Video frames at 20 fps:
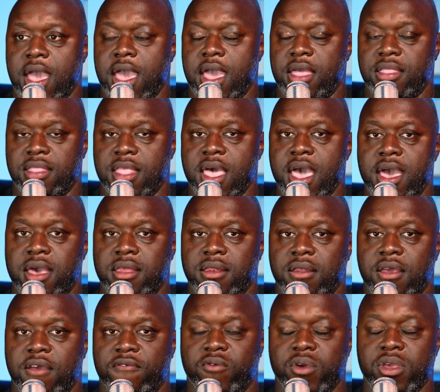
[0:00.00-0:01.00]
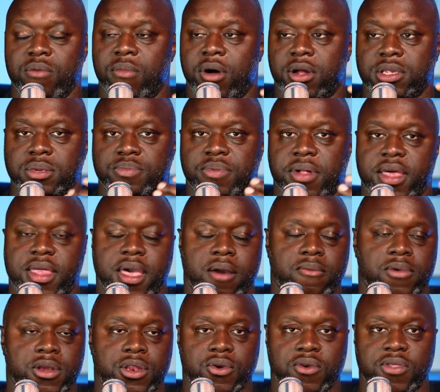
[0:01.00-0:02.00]
And then if we multiply
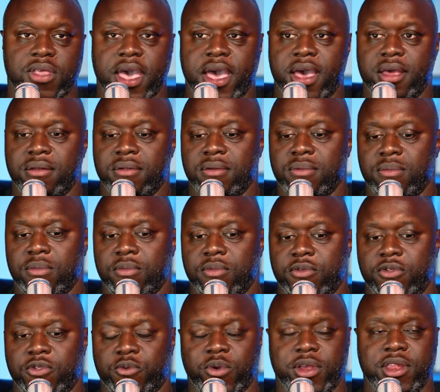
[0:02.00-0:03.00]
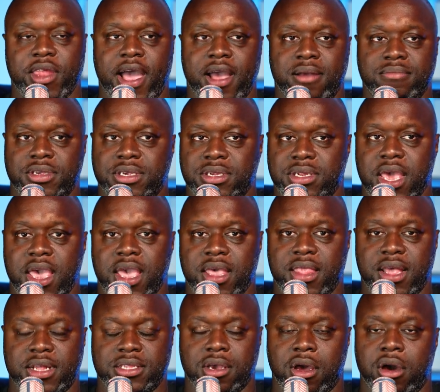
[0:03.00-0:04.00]
that, we do that three times a day,
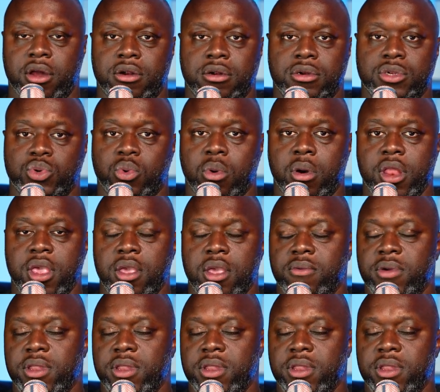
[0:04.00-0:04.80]
that's 120.